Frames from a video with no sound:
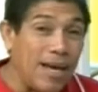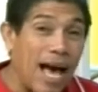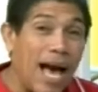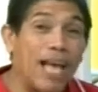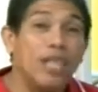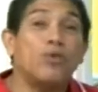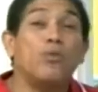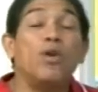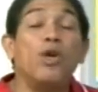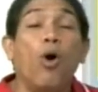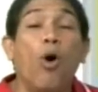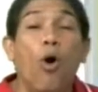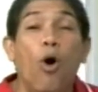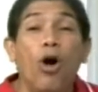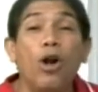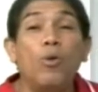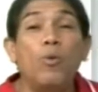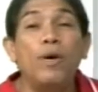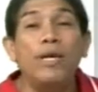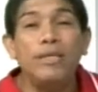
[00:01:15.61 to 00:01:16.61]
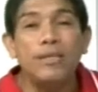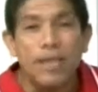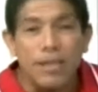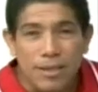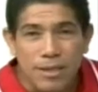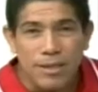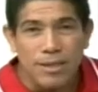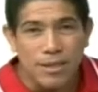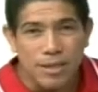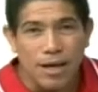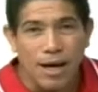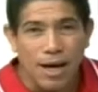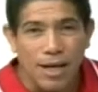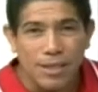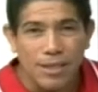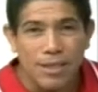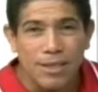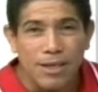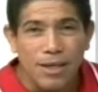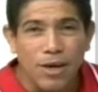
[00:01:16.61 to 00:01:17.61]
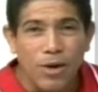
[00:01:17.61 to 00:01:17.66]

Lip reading: as we always start,